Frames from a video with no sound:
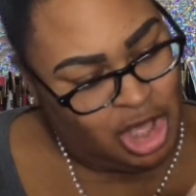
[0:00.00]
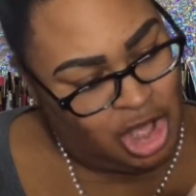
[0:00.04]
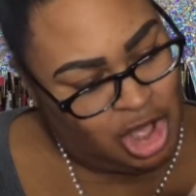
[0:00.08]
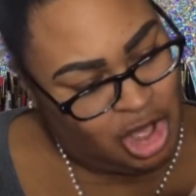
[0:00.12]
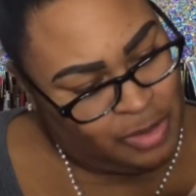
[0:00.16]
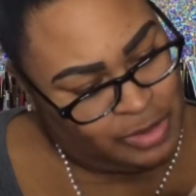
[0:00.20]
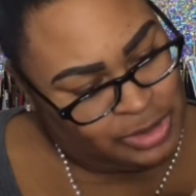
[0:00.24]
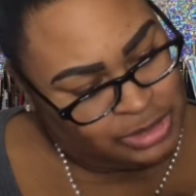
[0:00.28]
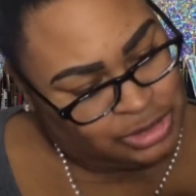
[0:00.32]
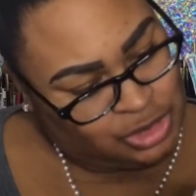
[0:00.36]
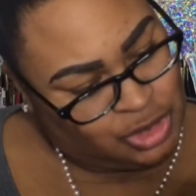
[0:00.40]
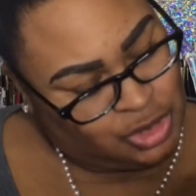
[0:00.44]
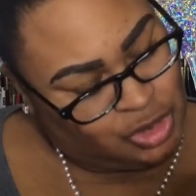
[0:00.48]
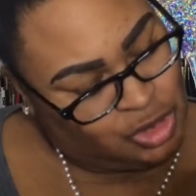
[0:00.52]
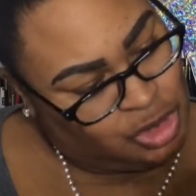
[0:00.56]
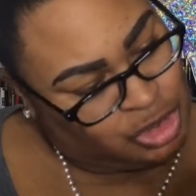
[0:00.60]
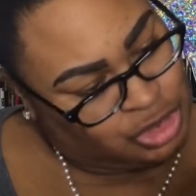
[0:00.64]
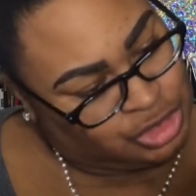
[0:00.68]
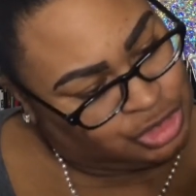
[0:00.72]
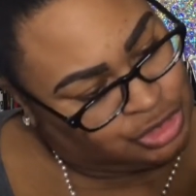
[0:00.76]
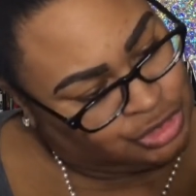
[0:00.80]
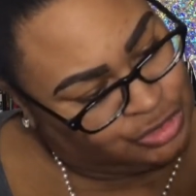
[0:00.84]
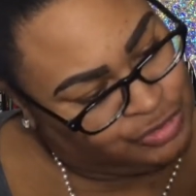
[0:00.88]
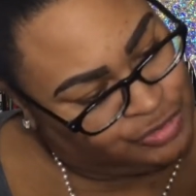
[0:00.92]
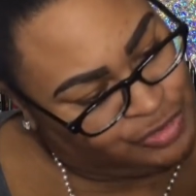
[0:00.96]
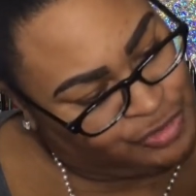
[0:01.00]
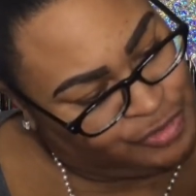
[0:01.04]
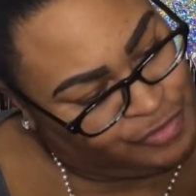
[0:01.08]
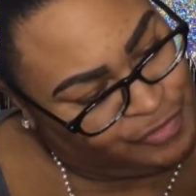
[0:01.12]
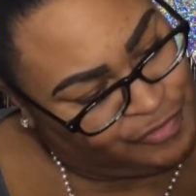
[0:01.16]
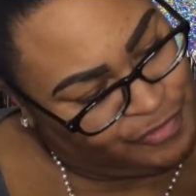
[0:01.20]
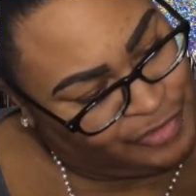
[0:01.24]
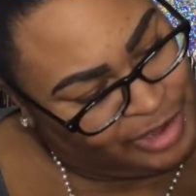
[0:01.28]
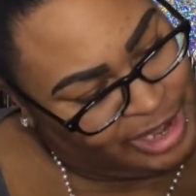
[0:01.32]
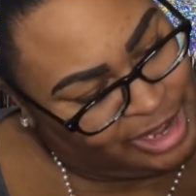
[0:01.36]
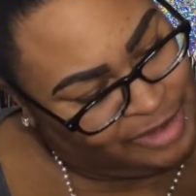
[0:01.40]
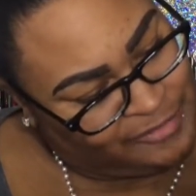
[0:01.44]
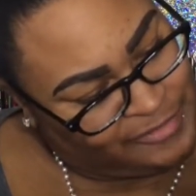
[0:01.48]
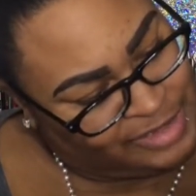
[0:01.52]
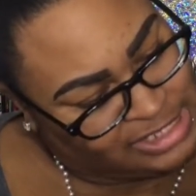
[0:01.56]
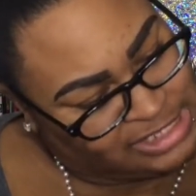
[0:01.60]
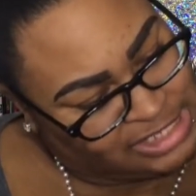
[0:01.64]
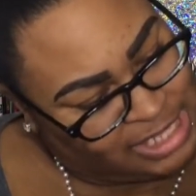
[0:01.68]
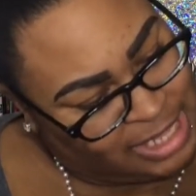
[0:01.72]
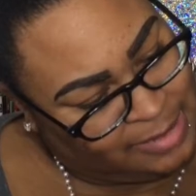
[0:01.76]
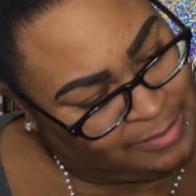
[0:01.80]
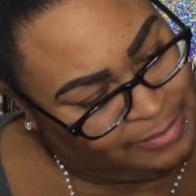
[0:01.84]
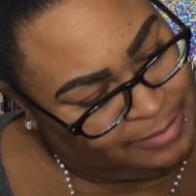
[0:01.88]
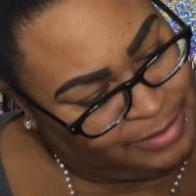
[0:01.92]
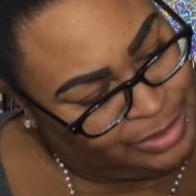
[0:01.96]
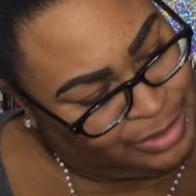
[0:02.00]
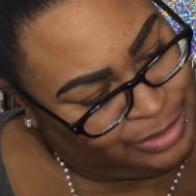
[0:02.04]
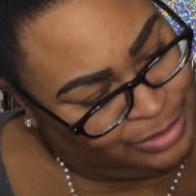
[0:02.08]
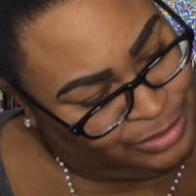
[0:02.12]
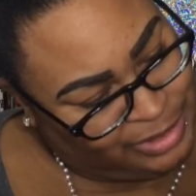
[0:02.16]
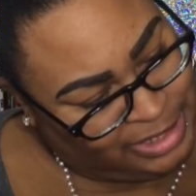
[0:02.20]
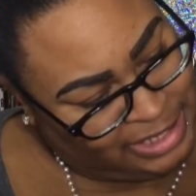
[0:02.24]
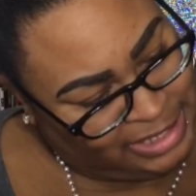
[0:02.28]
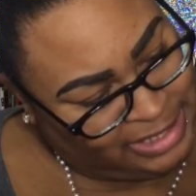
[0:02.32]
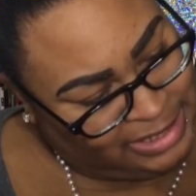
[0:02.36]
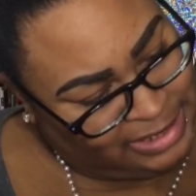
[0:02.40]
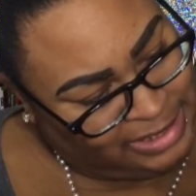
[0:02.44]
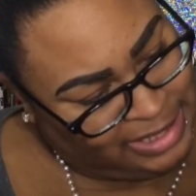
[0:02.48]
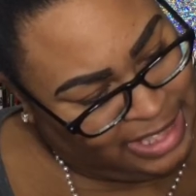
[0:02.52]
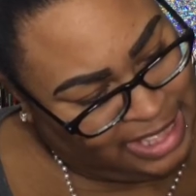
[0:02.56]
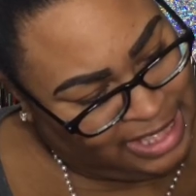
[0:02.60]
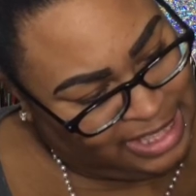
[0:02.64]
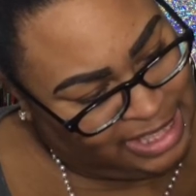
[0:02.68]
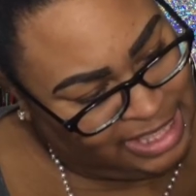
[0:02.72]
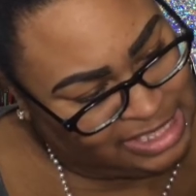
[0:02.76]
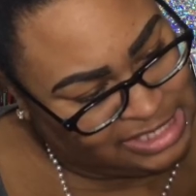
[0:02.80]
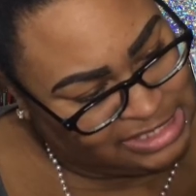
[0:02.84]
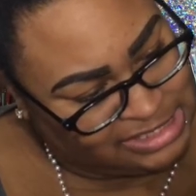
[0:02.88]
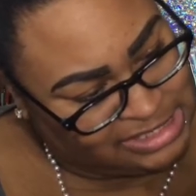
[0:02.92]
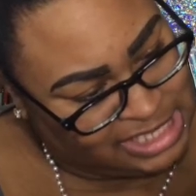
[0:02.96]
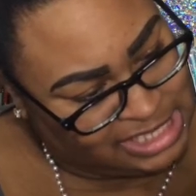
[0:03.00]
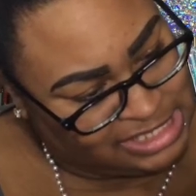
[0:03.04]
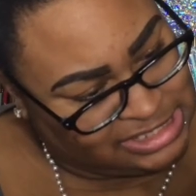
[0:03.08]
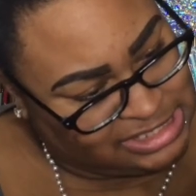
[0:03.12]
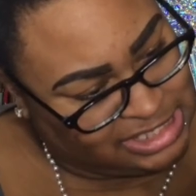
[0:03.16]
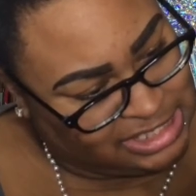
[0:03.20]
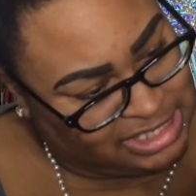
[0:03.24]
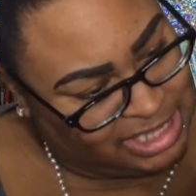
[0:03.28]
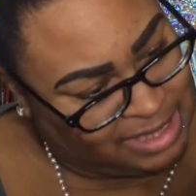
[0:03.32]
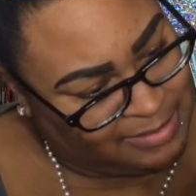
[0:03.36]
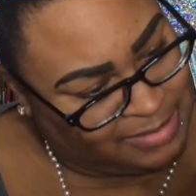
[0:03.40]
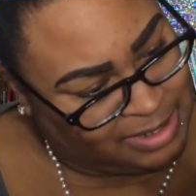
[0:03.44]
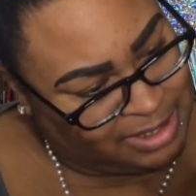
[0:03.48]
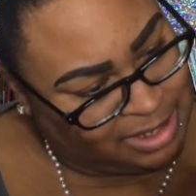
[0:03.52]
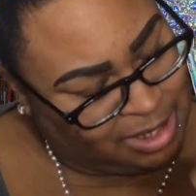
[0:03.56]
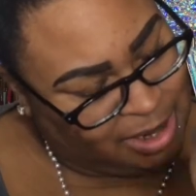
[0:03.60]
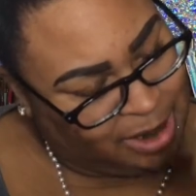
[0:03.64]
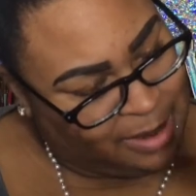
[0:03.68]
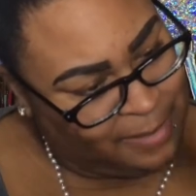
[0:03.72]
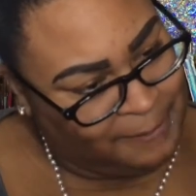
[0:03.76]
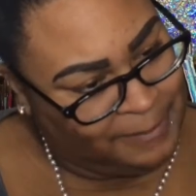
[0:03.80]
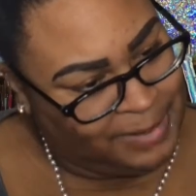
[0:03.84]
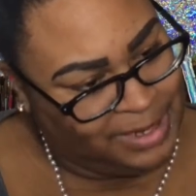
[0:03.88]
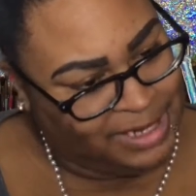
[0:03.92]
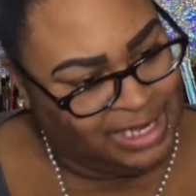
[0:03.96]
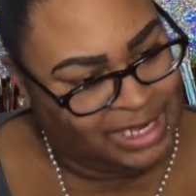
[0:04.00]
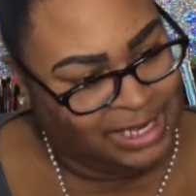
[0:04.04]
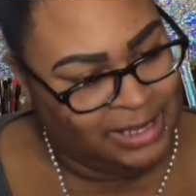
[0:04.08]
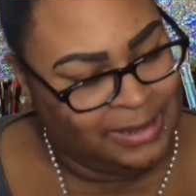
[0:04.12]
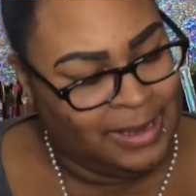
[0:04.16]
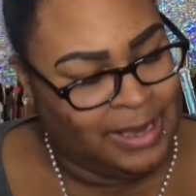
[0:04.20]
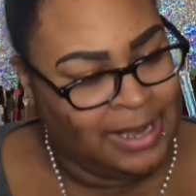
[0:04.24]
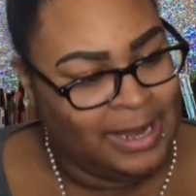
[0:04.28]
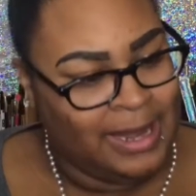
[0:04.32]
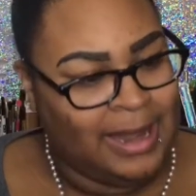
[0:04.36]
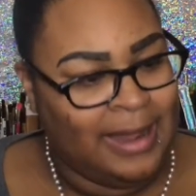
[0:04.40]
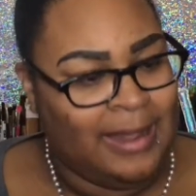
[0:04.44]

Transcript: Oh, it's called True Fragrance and Beauty. I guess that's the name of the company.